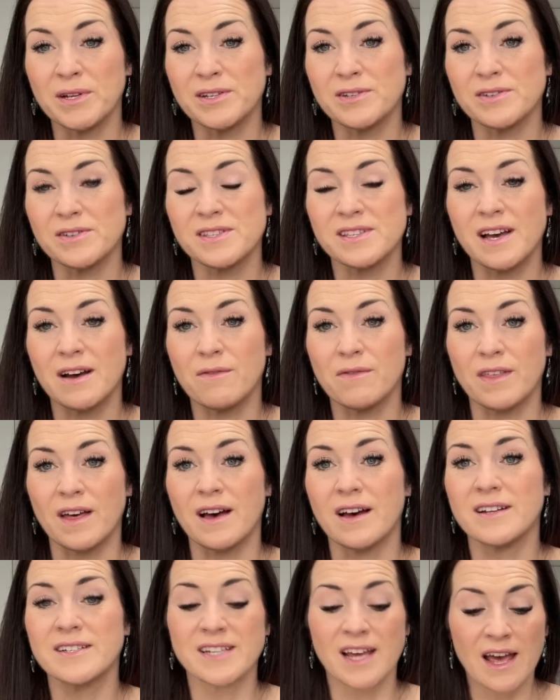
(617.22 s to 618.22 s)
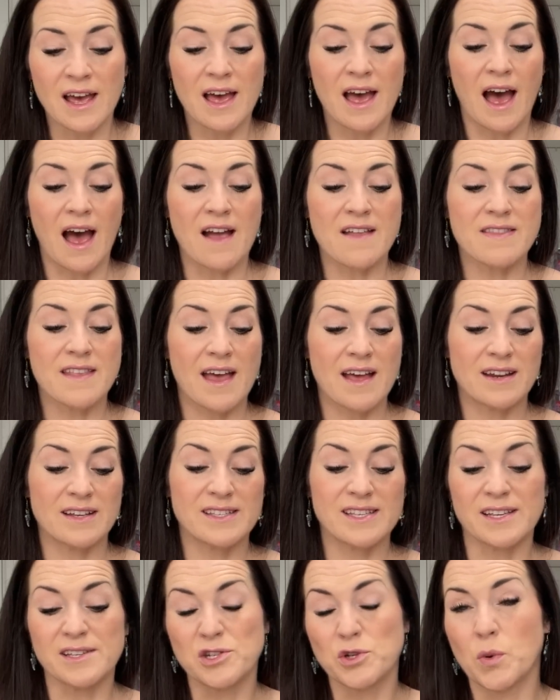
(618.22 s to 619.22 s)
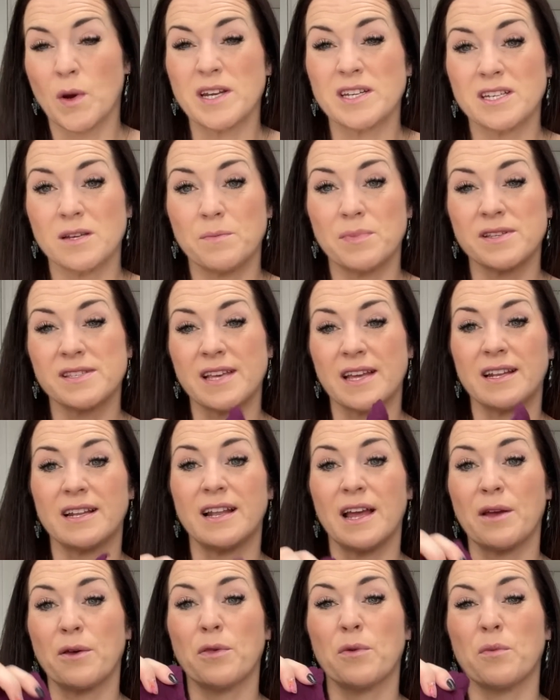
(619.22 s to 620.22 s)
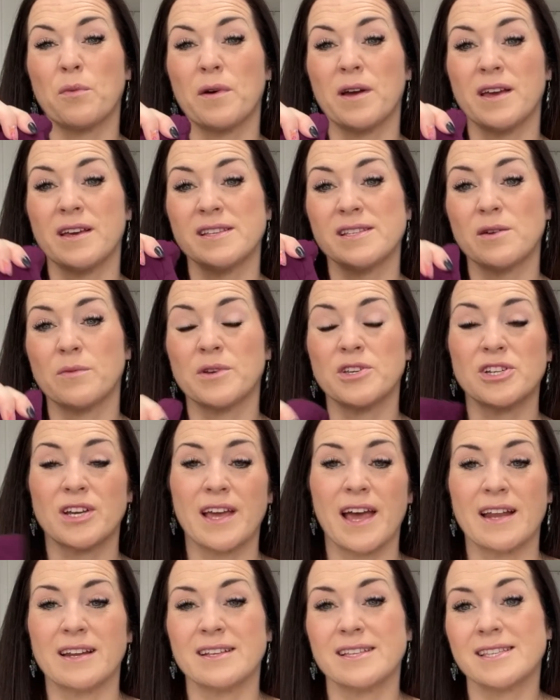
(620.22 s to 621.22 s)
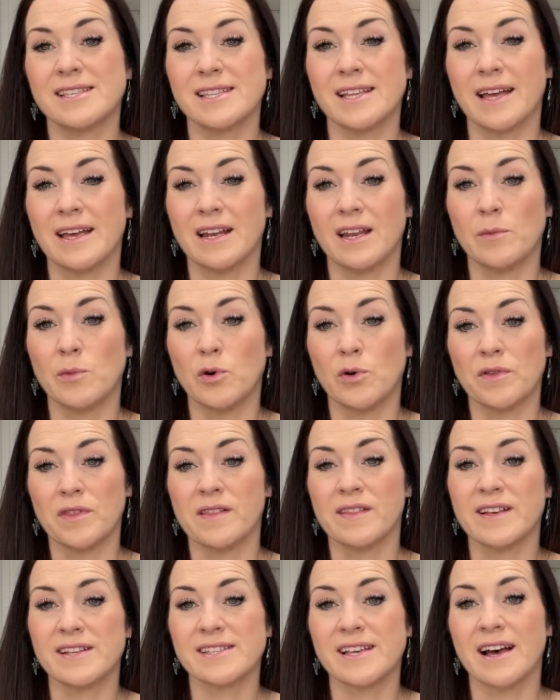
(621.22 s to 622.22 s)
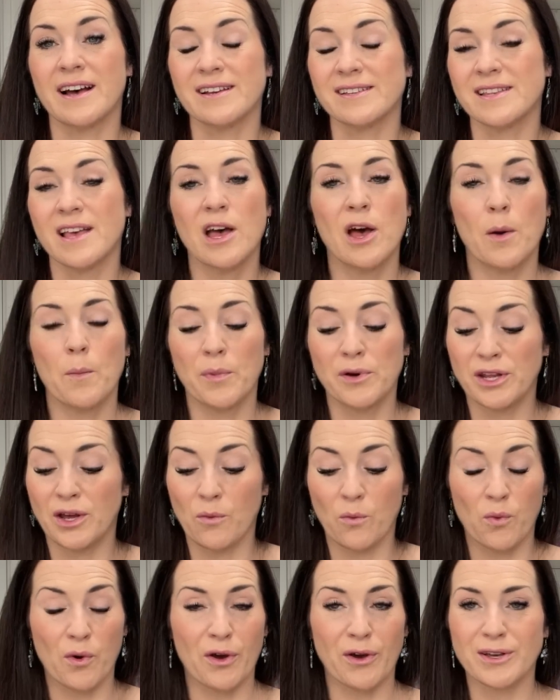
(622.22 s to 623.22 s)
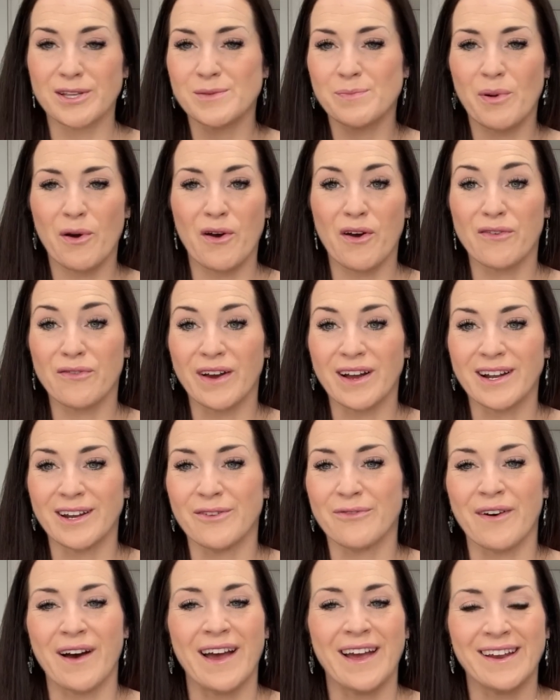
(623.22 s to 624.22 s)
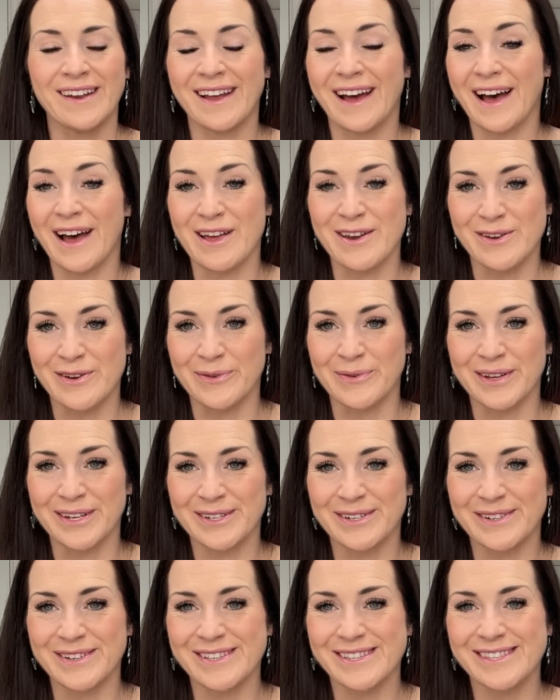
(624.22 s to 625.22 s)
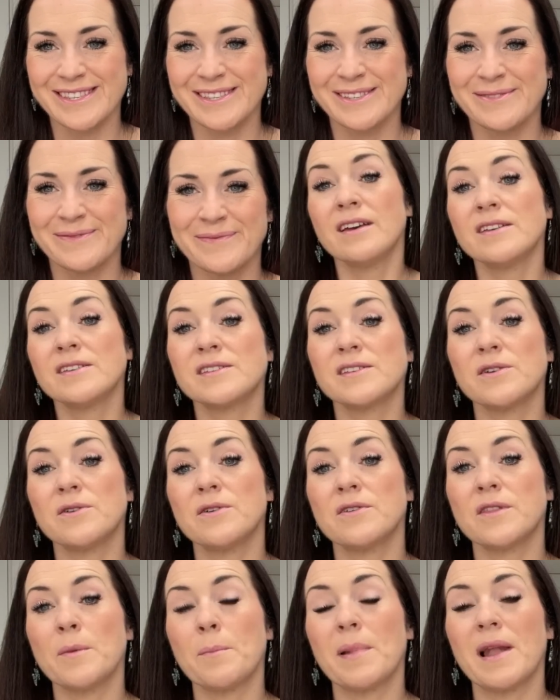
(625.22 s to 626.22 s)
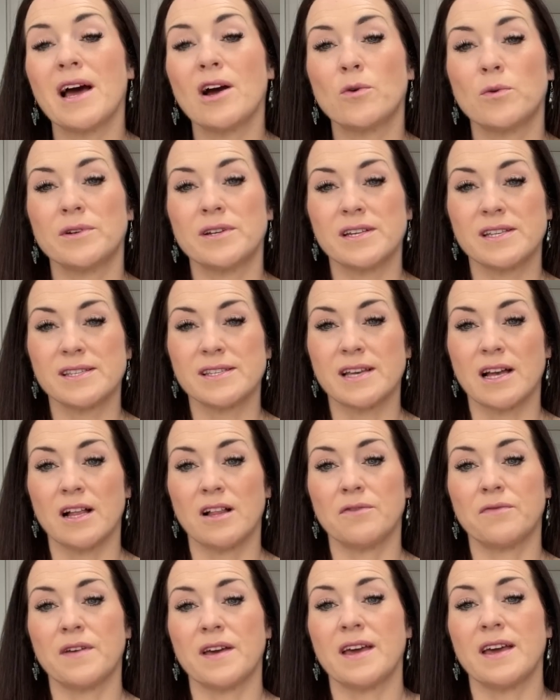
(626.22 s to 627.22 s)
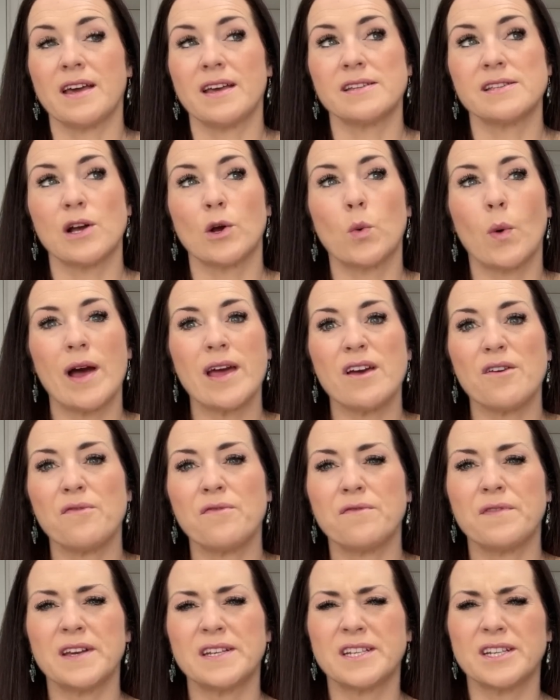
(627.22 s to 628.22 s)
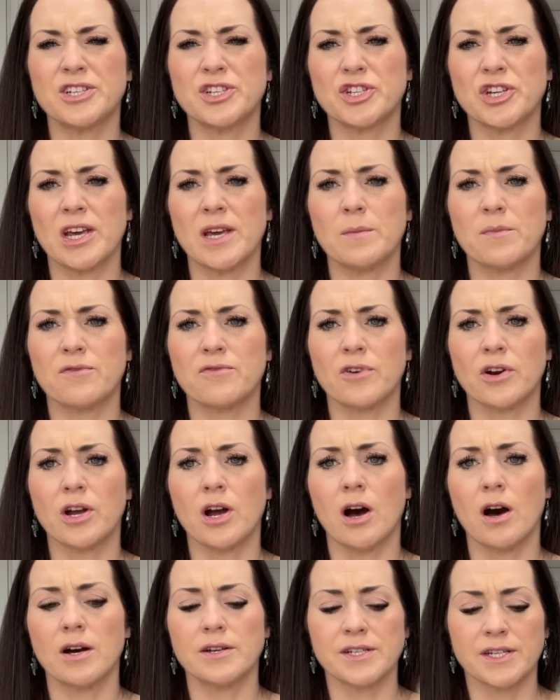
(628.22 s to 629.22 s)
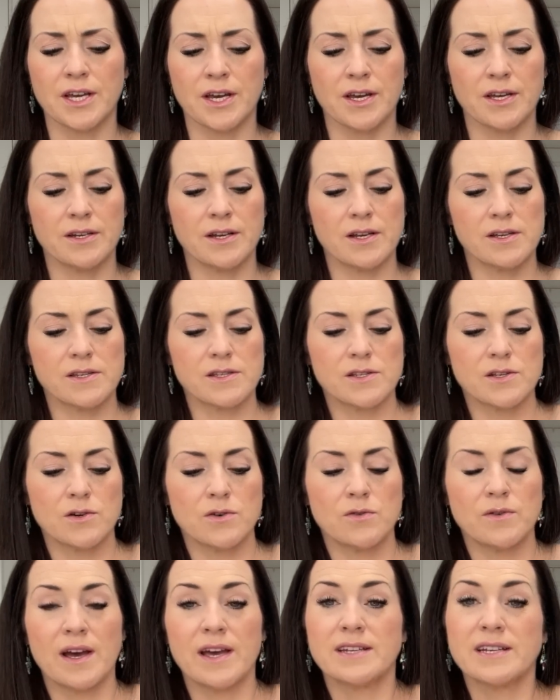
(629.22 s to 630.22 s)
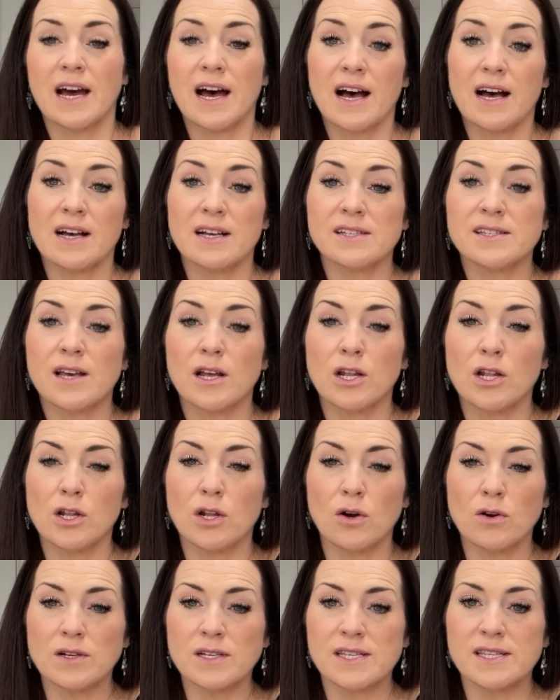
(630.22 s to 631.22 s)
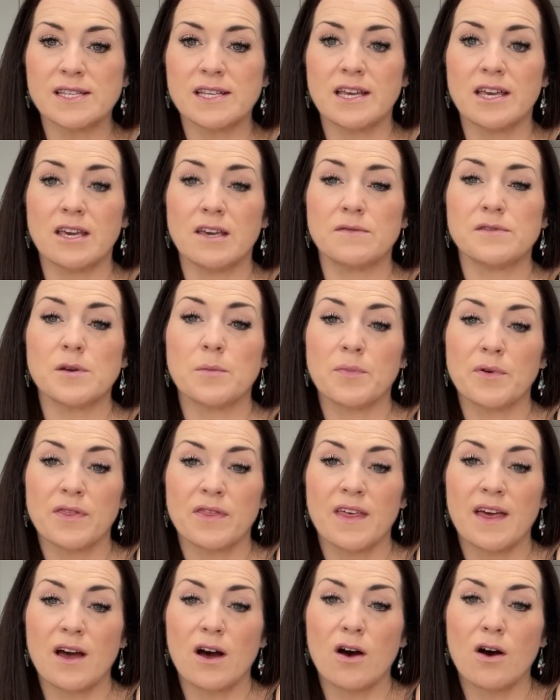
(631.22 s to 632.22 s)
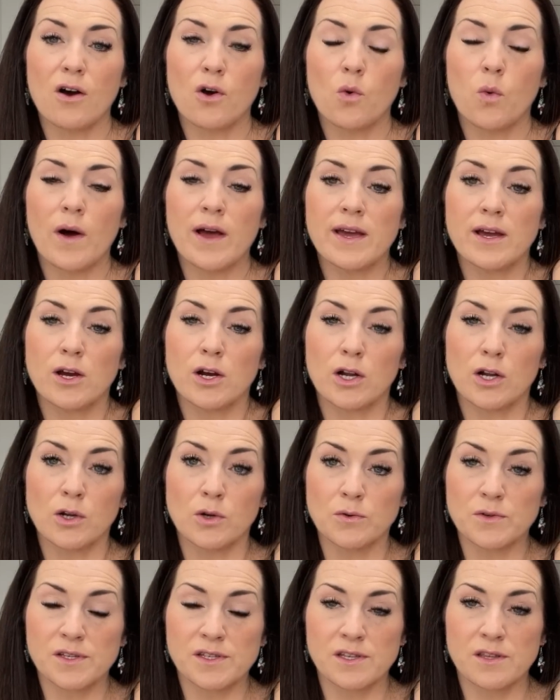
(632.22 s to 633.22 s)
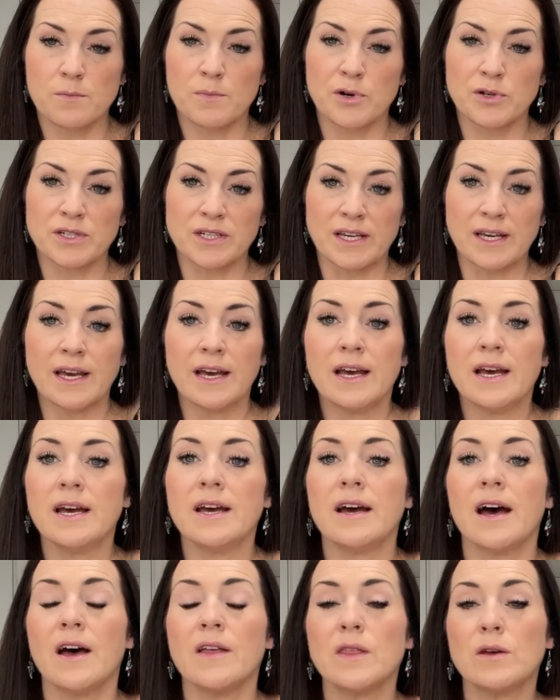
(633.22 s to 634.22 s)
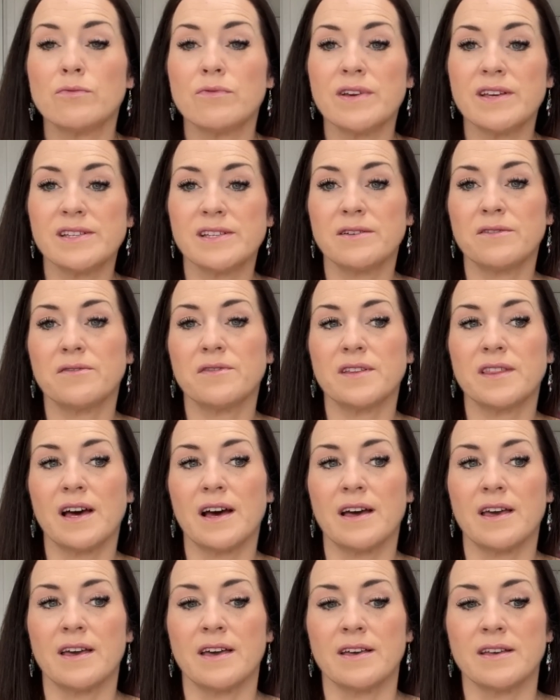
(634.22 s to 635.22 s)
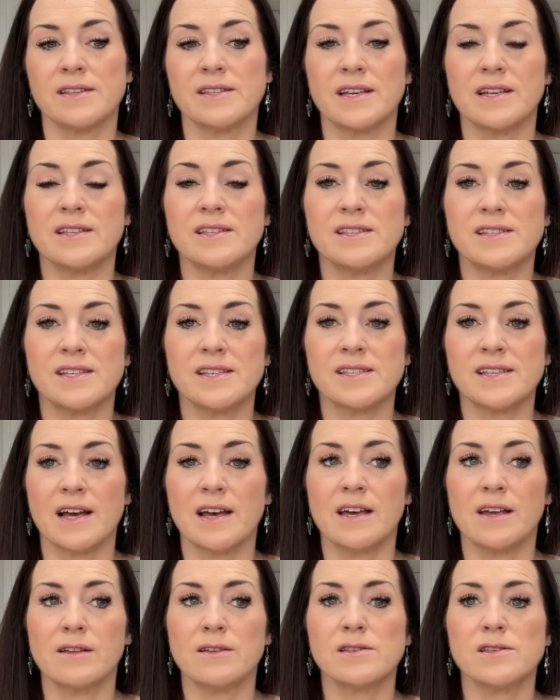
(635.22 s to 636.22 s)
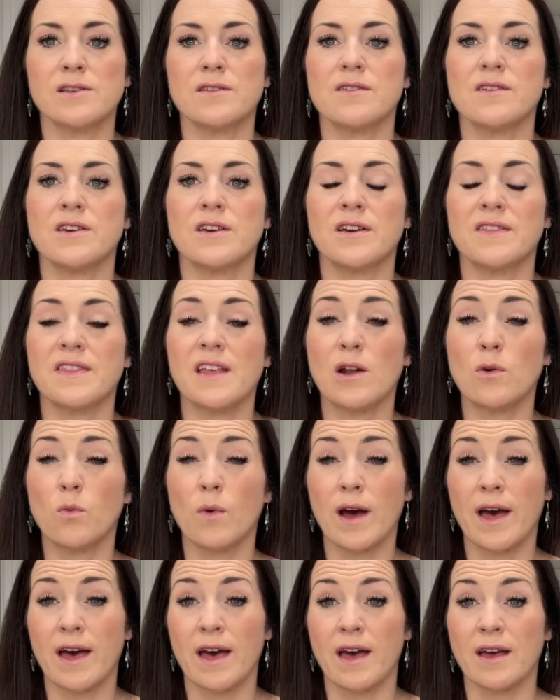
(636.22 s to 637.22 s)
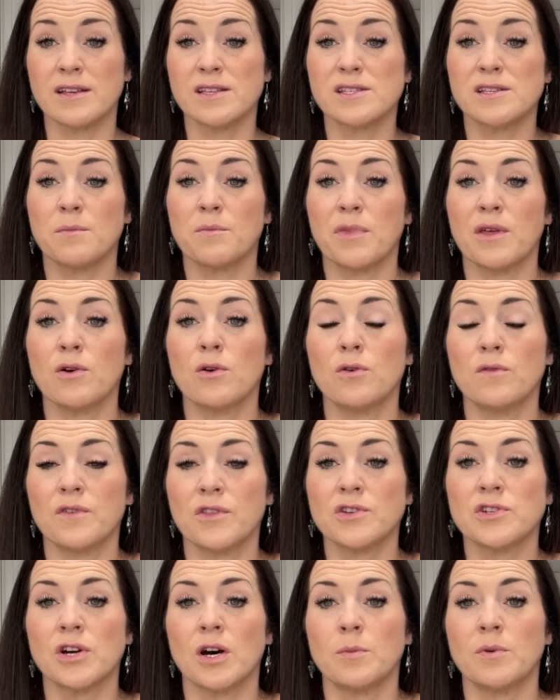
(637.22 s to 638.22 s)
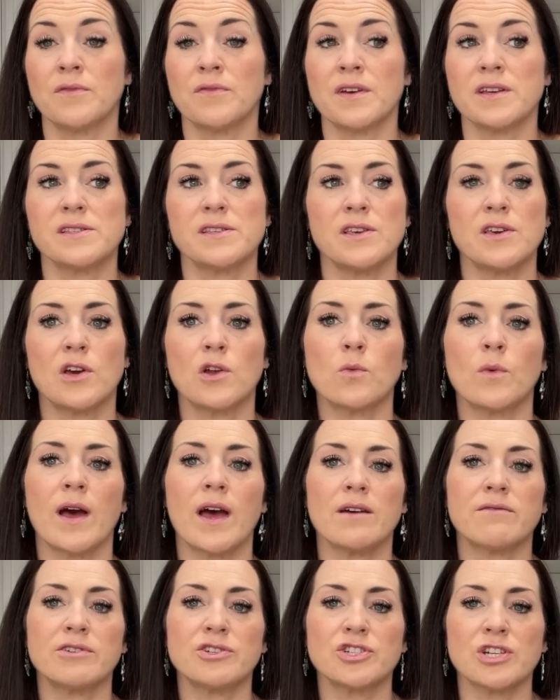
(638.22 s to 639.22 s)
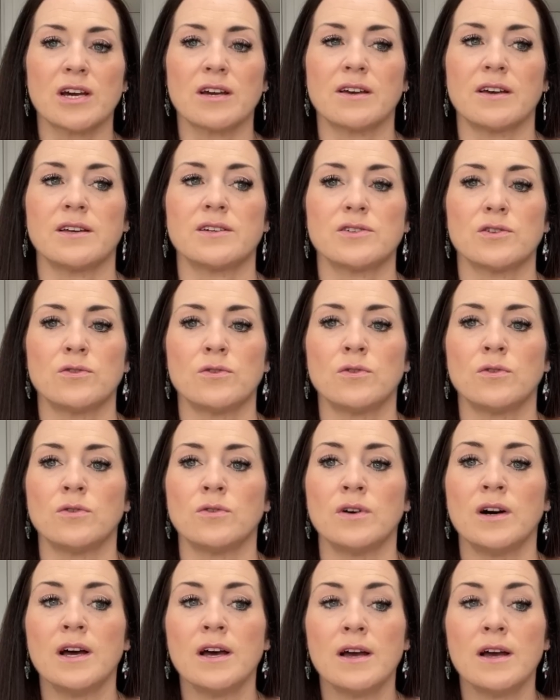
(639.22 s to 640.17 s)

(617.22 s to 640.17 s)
does have that. And then it says 20% lengthways, which again is slightly more than this has, but it works perfectly fine. I know it does. So the Blackwood itself is quite a fitted shape for a cardigan. So it has long sleeves, but they are quite close to the body. And the reason for that is it's designed so that you can then wear something over the top of it. So you can wear a jacket or